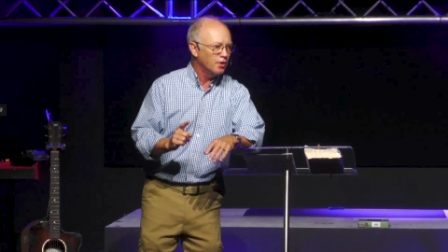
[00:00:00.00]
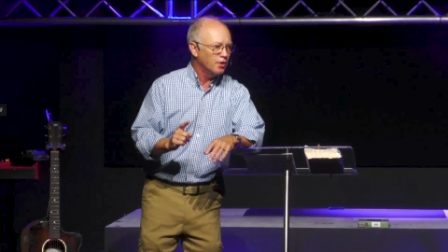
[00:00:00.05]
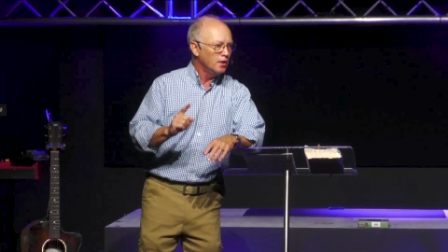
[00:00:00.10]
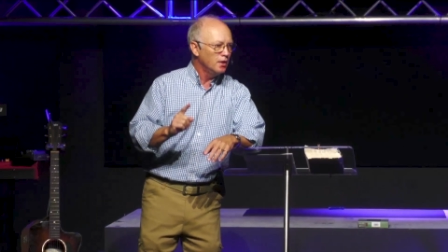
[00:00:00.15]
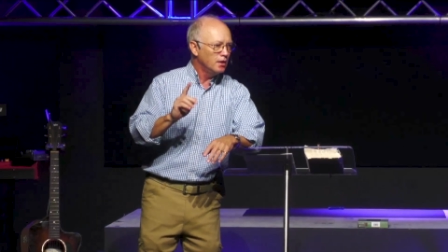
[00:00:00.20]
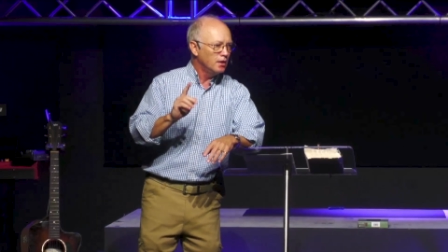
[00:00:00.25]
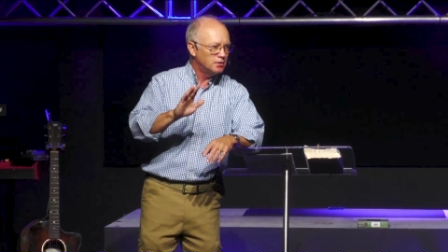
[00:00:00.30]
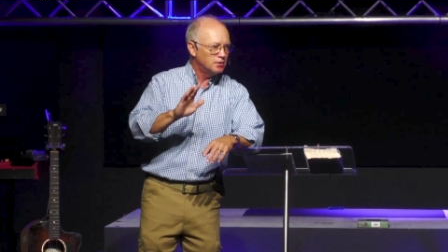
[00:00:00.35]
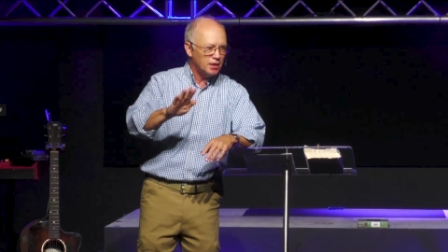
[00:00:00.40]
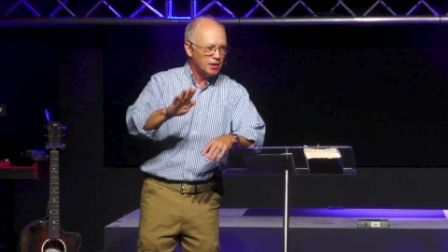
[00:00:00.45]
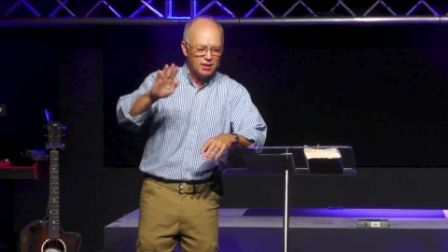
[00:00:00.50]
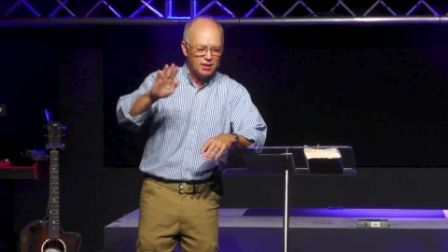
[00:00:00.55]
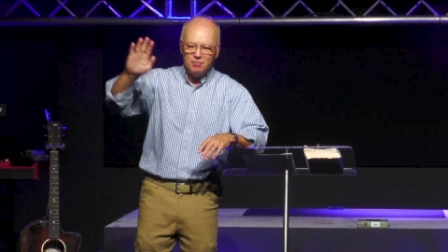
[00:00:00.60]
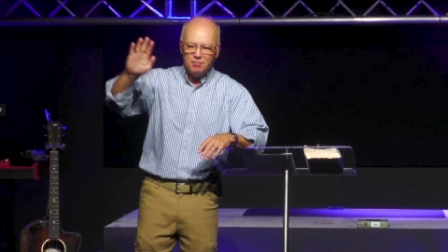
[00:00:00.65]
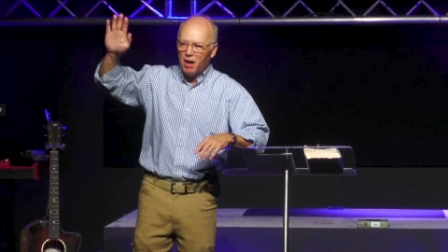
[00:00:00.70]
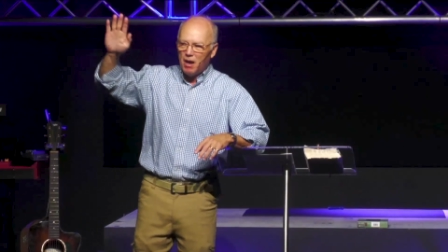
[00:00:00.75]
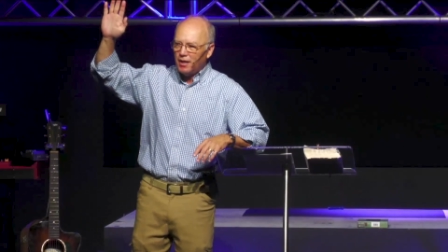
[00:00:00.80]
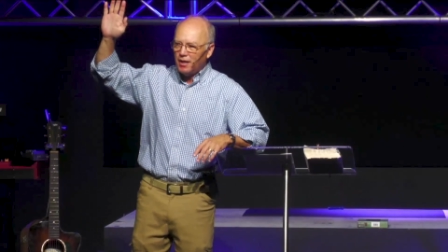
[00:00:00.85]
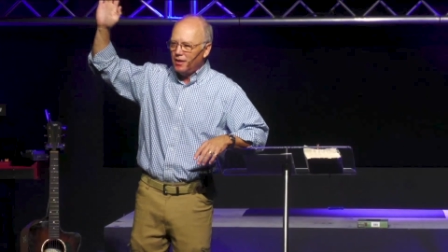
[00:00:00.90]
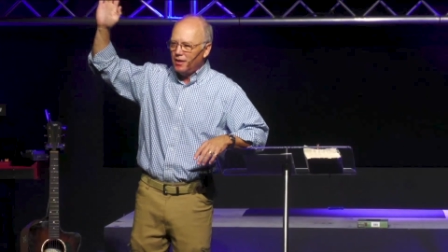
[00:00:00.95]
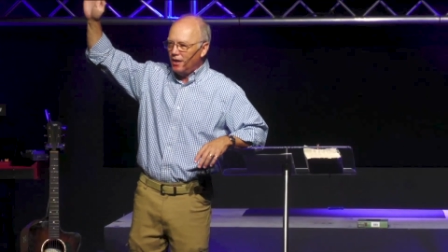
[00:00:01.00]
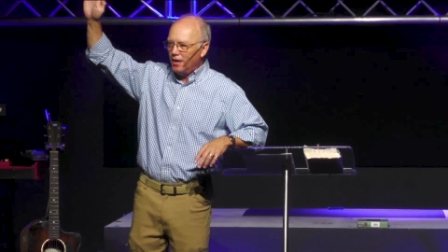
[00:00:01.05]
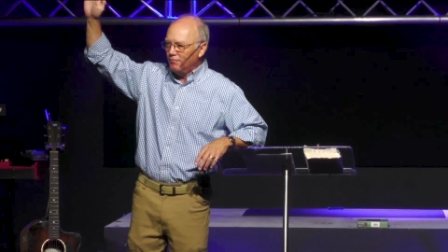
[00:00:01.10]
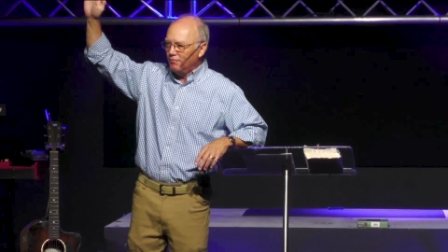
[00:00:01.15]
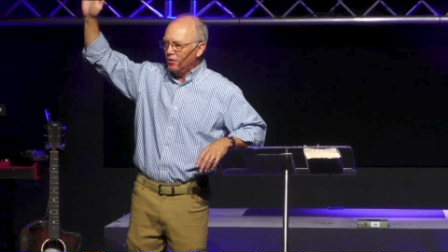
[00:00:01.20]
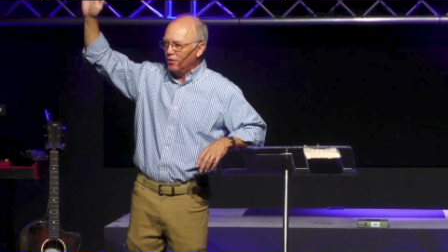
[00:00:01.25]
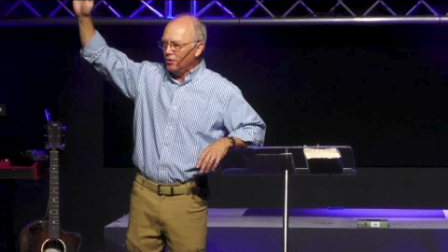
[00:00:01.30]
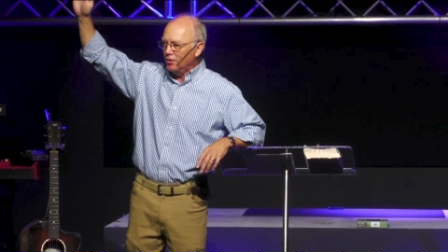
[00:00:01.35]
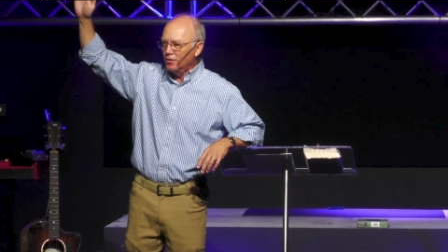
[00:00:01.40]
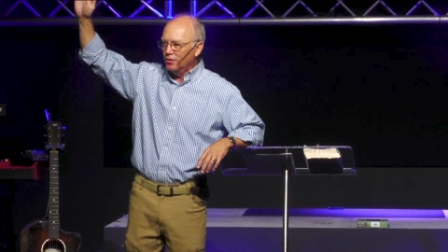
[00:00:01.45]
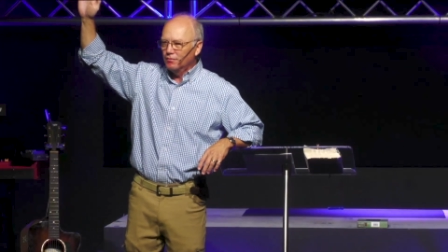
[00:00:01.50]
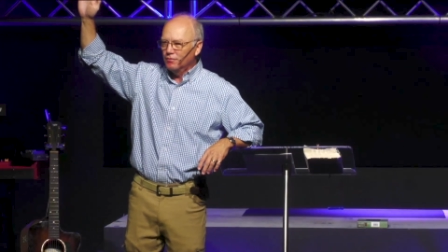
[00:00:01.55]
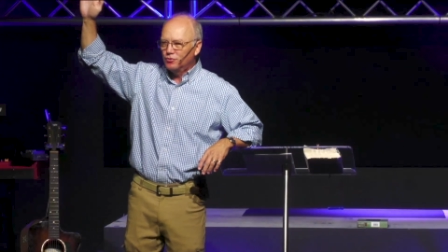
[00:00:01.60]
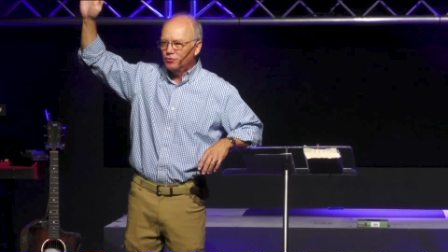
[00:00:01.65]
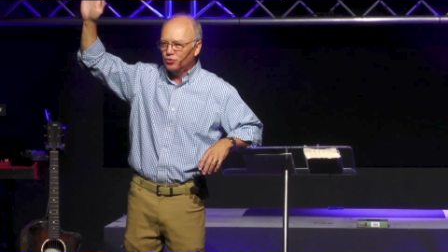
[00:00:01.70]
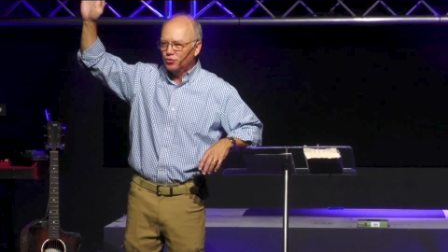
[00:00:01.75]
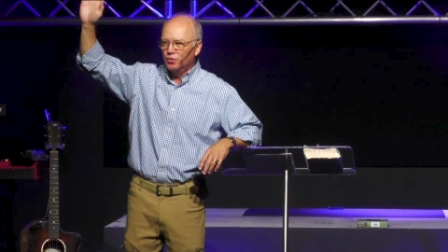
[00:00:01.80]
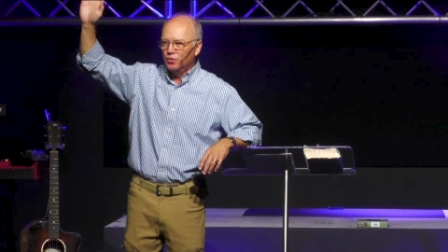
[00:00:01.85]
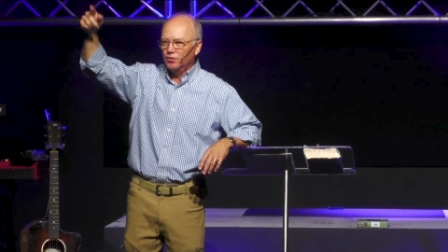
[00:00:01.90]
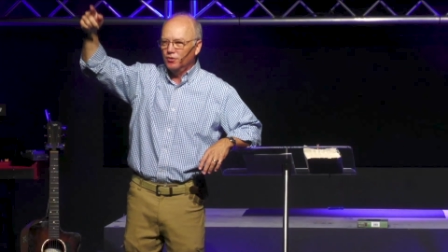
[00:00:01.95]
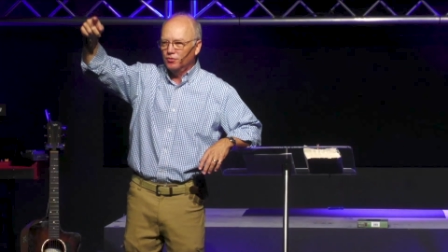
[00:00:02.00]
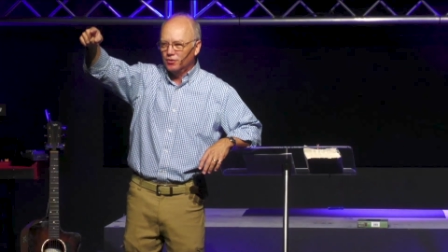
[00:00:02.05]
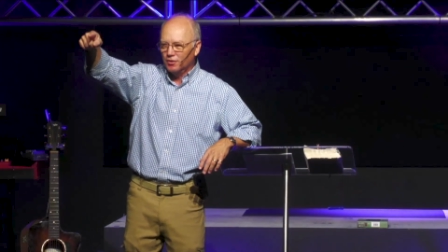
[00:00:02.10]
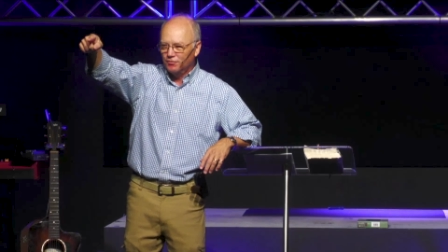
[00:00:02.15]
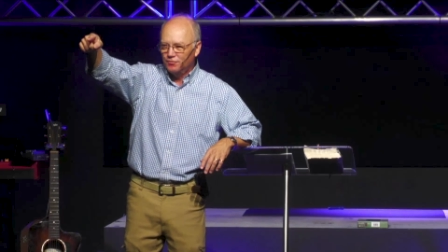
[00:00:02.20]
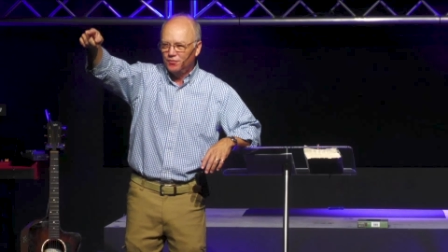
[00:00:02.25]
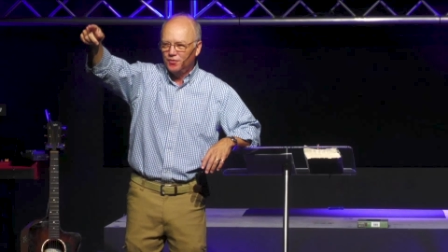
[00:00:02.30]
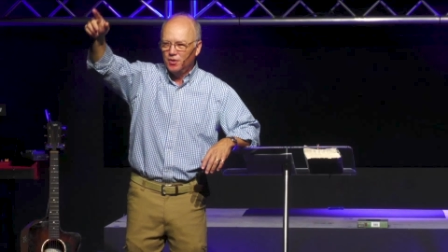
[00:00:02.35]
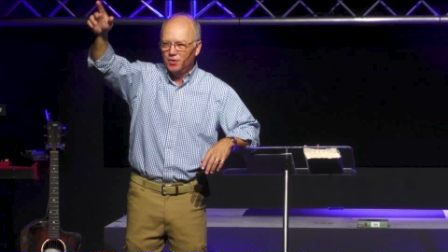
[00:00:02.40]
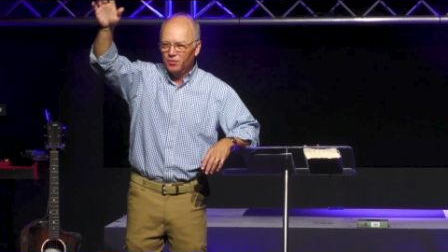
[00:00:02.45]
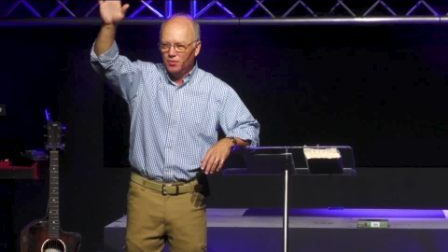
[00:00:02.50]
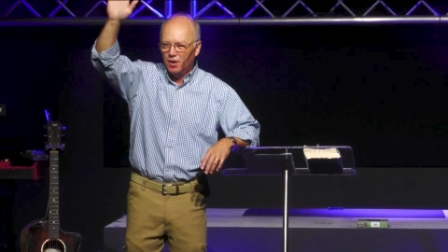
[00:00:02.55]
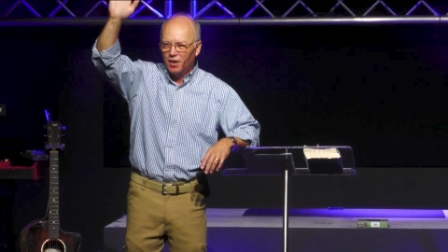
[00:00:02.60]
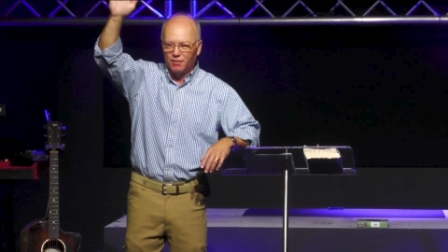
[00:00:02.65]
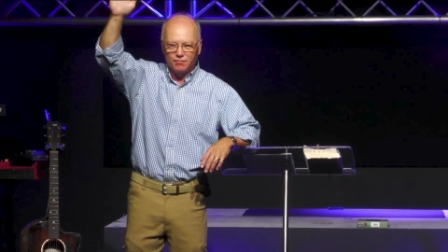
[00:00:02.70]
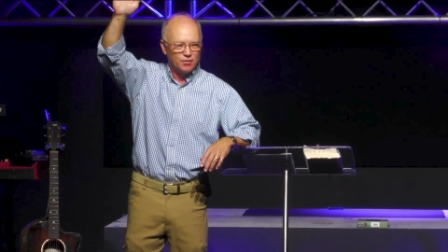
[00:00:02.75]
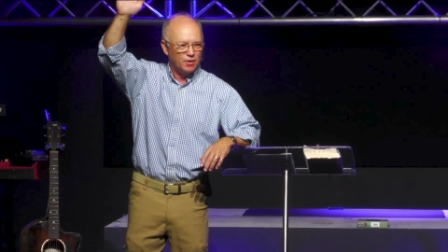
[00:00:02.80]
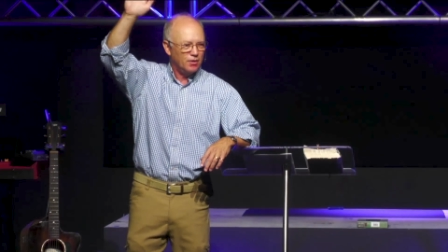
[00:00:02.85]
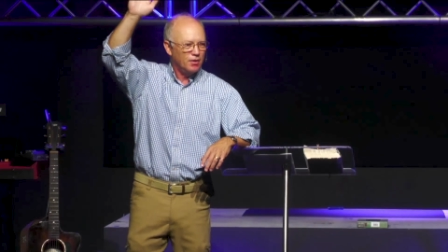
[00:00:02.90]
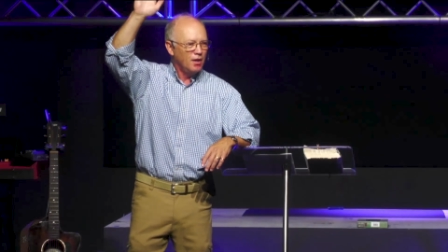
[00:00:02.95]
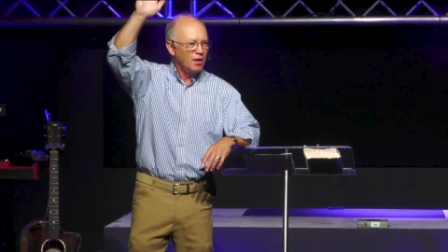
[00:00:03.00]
Has anybody ever heard of Truth? A few of you.